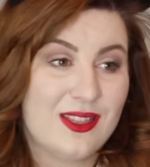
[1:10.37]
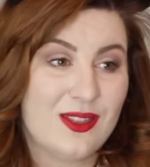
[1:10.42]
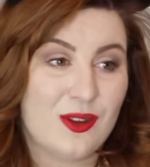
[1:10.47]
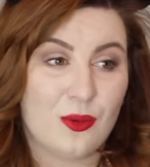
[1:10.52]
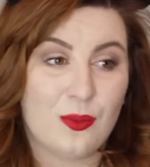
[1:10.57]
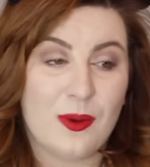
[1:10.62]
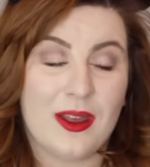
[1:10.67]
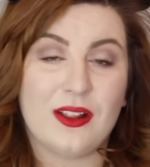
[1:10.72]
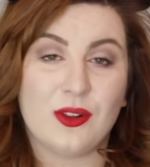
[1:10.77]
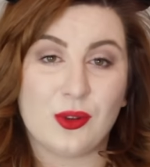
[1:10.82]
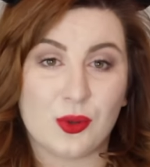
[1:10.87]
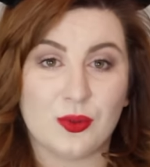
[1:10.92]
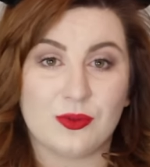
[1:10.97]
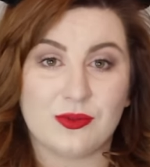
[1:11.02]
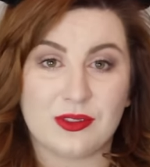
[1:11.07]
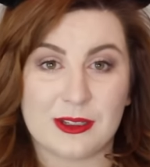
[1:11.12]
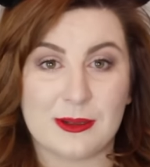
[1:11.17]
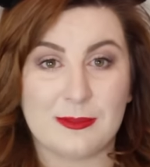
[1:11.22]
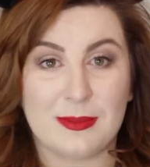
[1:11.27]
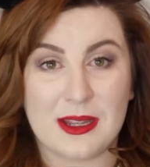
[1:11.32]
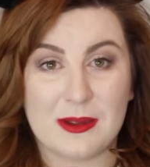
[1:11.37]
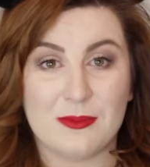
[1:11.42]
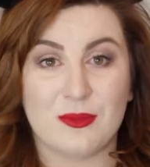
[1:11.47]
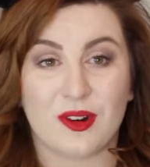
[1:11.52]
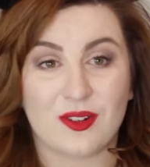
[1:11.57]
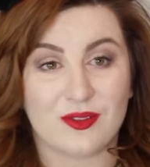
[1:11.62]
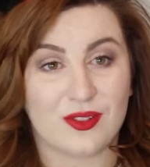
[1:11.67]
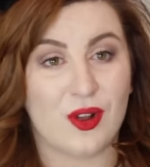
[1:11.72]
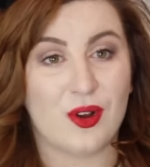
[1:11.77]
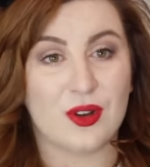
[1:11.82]
There will hopefully be
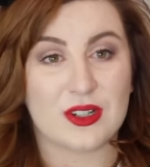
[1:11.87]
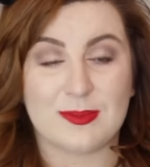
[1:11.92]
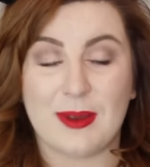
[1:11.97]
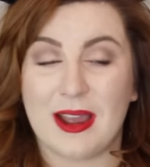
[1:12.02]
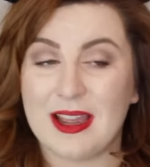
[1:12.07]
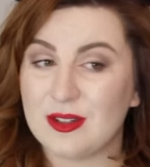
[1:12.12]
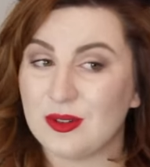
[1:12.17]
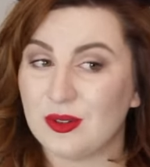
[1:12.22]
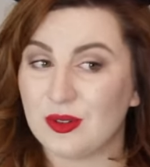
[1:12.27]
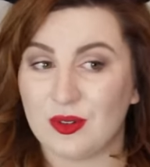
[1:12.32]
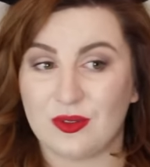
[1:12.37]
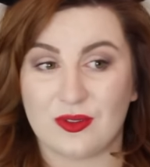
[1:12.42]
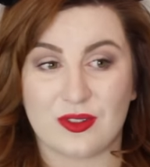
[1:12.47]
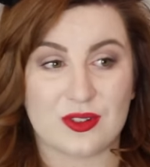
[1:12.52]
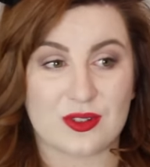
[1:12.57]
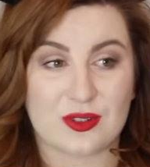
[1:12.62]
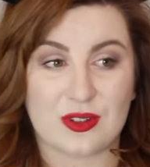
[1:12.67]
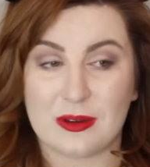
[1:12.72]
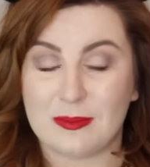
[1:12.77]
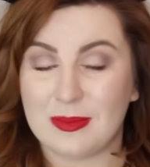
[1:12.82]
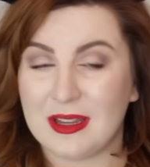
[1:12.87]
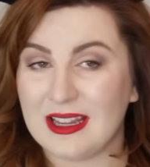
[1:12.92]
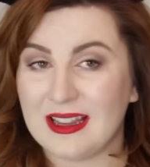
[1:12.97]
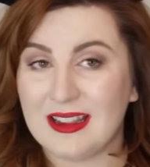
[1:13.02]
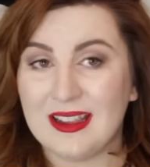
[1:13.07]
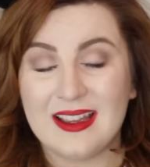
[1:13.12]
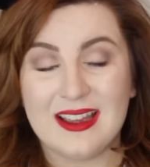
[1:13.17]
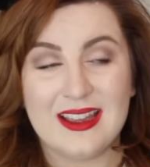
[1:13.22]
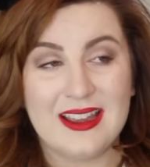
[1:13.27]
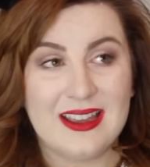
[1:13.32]
more vlogs, but I don't know if there's going to
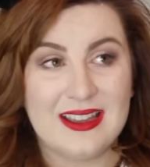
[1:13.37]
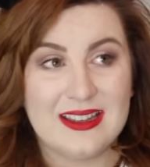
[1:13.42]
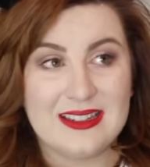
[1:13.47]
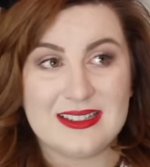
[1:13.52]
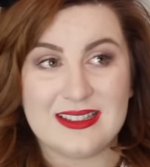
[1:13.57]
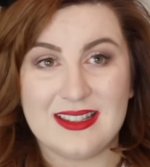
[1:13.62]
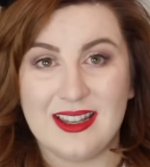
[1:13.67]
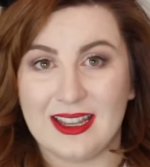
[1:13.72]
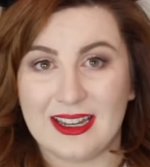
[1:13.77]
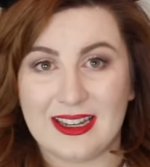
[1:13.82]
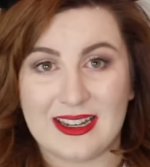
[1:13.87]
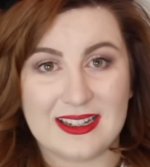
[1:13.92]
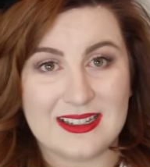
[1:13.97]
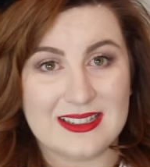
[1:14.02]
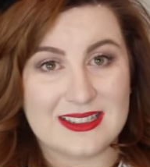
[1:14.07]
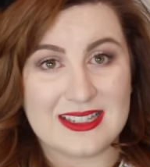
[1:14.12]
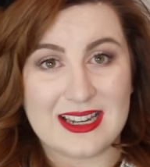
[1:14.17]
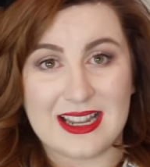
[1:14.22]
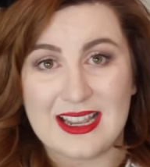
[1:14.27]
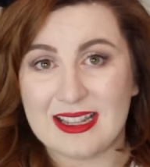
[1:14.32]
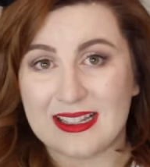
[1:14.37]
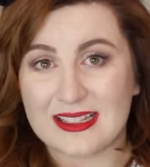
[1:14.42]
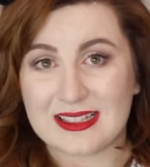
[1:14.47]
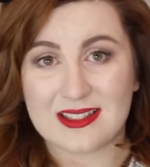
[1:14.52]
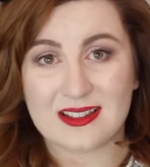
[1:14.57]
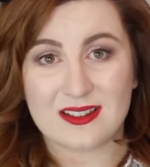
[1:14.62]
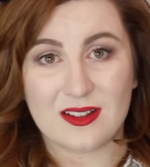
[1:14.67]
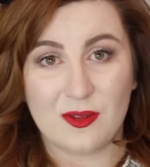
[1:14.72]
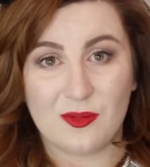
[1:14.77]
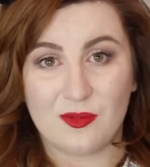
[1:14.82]
be like
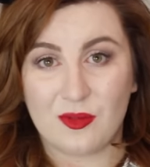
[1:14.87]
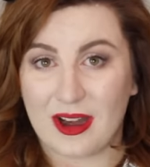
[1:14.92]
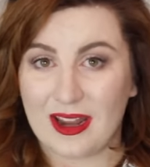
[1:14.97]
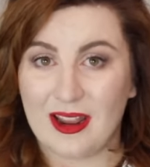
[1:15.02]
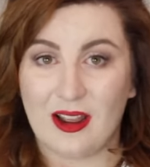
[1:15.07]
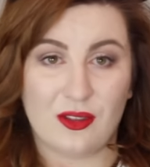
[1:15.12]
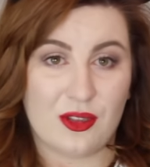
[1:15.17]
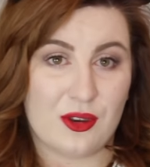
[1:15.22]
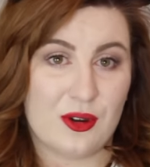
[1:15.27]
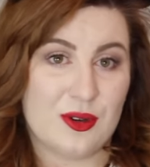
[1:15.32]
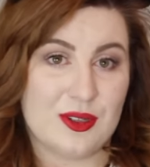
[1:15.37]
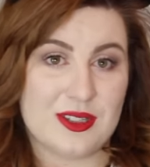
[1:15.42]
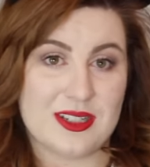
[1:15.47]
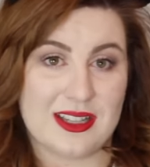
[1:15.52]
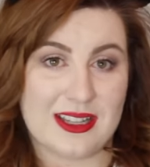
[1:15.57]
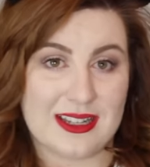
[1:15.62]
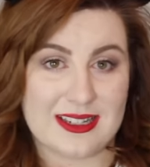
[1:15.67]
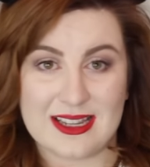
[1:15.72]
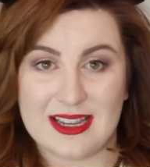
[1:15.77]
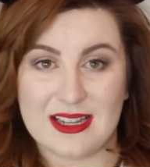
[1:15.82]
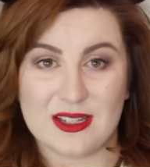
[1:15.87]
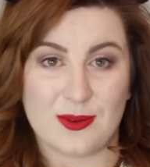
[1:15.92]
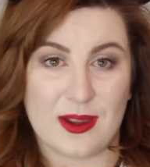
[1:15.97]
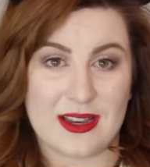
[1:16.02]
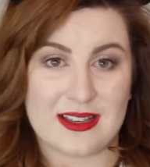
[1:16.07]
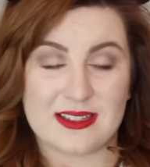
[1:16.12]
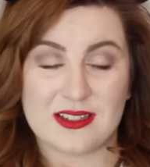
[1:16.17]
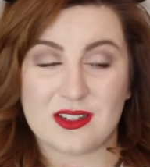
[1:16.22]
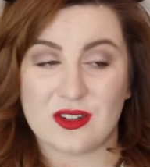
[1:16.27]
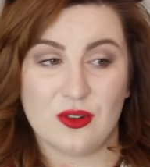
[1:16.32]
days right through to like day
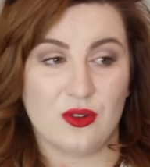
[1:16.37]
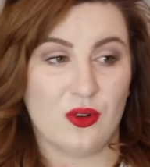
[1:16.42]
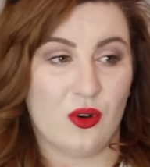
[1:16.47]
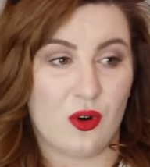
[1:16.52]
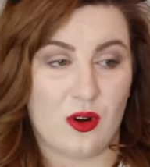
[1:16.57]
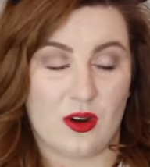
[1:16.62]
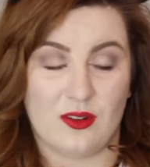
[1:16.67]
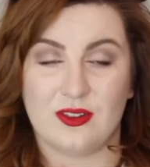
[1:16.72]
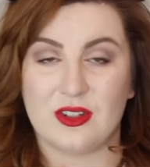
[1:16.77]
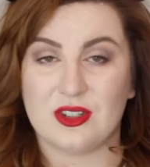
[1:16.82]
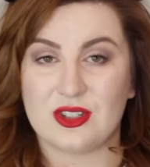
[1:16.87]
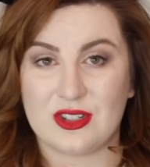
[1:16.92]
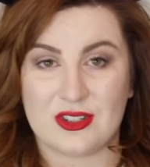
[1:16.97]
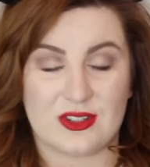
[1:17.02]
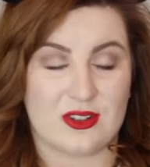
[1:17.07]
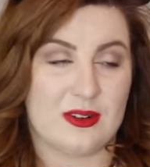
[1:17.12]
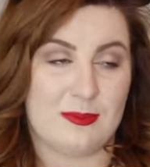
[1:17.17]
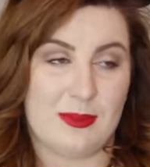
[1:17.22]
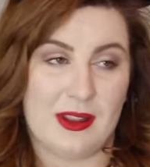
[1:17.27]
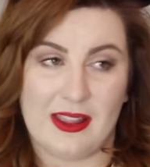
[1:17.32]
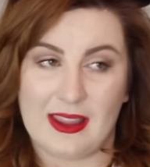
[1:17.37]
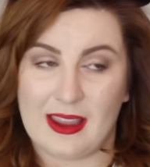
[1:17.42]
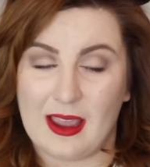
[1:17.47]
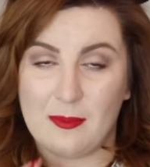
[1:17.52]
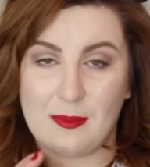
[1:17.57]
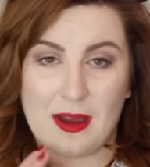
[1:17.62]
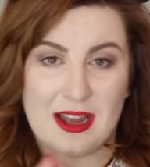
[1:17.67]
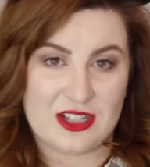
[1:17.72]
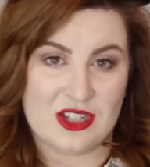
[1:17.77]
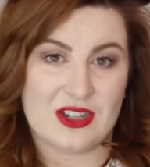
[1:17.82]
twenty-two or if it's just going to be
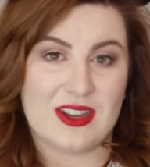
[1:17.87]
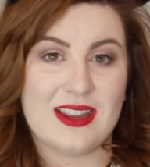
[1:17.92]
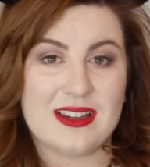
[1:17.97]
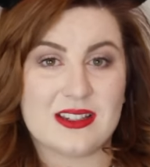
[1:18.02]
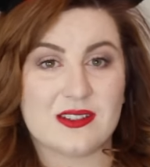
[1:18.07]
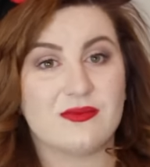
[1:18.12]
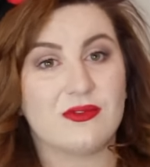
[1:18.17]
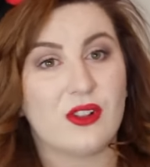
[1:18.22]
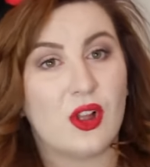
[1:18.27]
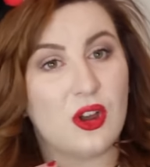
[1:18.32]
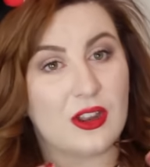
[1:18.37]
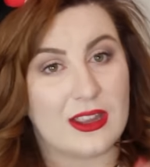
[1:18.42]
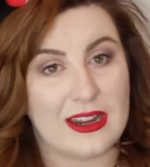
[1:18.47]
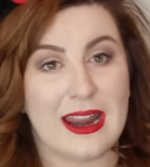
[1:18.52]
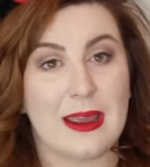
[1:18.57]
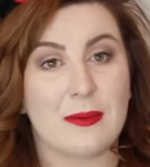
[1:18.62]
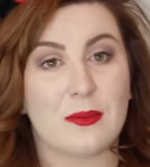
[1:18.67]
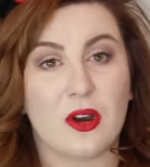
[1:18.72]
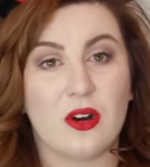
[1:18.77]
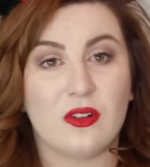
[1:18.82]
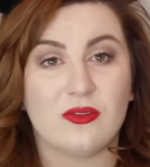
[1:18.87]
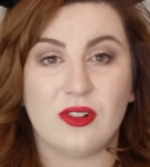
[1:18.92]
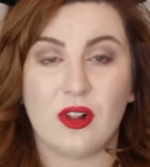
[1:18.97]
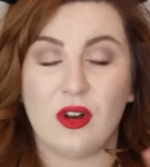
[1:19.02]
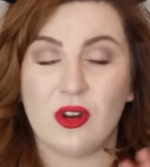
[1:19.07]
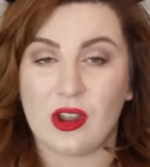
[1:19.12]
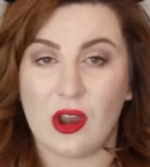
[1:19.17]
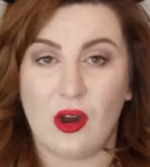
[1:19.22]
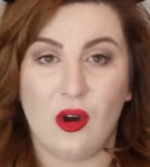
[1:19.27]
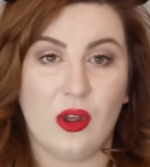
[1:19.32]
like a Magic Kingdom vlog, an Epcot
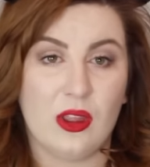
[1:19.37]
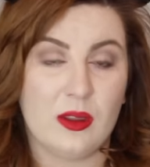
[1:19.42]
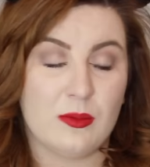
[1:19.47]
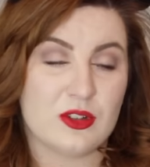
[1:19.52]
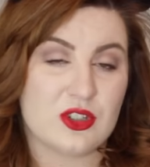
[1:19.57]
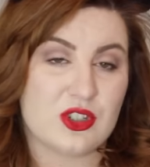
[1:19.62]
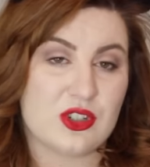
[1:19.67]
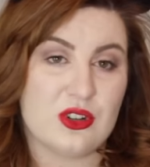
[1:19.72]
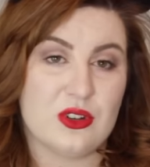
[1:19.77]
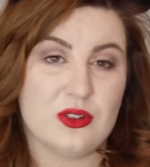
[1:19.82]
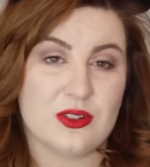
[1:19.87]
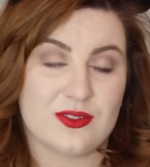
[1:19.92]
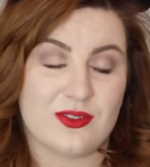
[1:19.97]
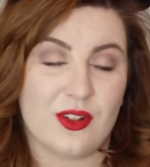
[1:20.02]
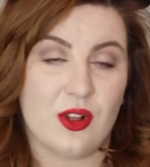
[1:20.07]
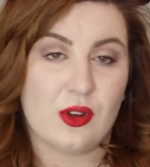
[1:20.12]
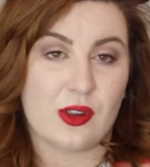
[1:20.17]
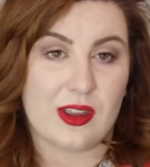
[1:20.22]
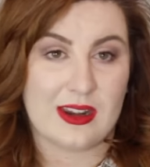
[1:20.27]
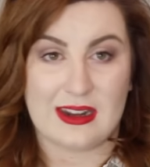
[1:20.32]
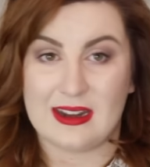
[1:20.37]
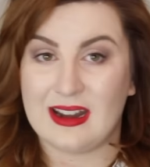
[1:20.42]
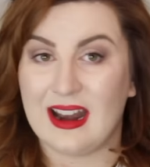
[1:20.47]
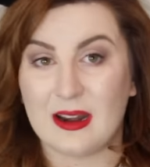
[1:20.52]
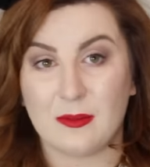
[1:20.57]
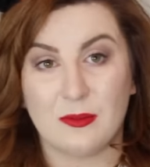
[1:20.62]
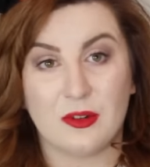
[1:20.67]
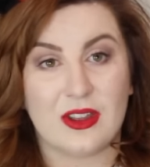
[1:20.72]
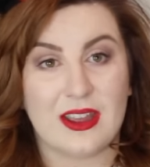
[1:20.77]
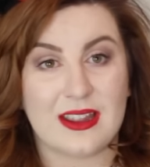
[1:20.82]
vlog, a Hollywood Studios vlog and an
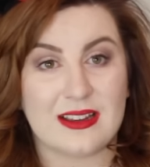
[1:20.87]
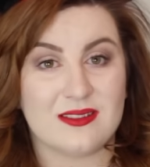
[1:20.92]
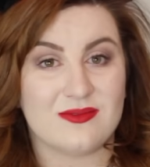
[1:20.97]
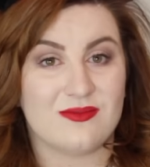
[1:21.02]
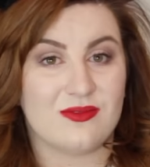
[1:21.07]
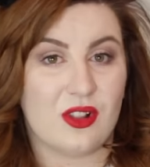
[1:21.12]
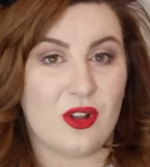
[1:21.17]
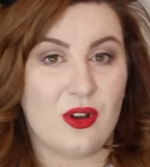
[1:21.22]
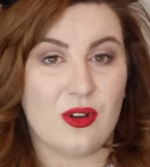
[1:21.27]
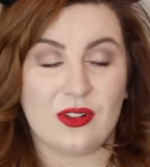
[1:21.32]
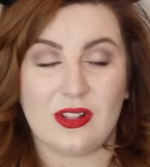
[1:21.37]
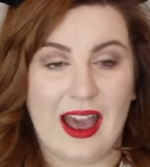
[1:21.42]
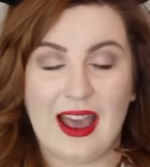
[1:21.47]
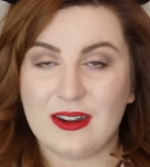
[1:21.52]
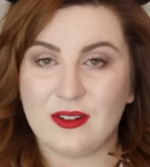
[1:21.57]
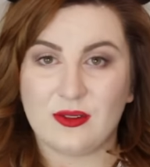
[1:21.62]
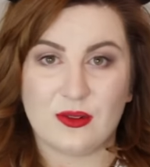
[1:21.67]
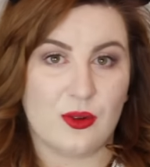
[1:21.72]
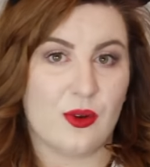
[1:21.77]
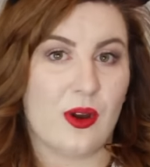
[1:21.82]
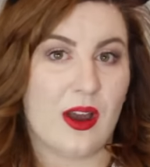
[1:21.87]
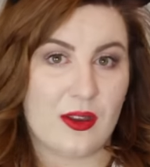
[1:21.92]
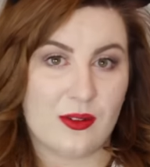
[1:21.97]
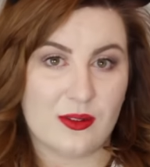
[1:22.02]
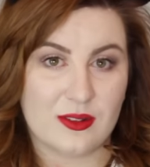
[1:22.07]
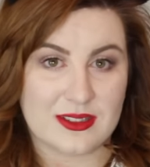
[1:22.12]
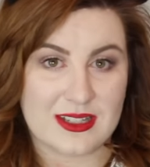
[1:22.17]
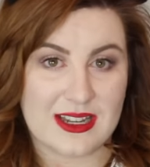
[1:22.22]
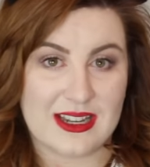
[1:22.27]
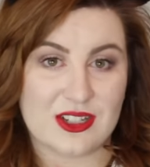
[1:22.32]
Animal Kingdom vlog. I don't know how
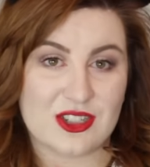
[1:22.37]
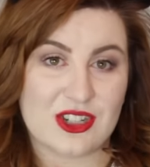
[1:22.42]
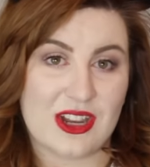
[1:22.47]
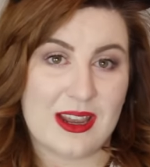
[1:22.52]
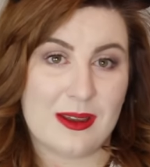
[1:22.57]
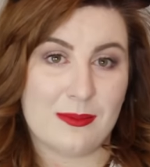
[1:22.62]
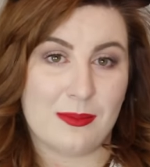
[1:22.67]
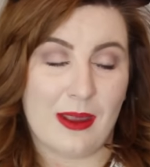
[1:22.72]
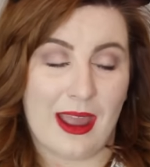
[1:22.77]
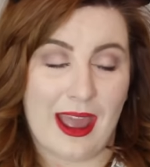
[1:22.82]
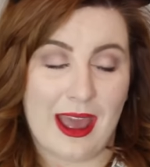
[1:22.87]
it will take shape.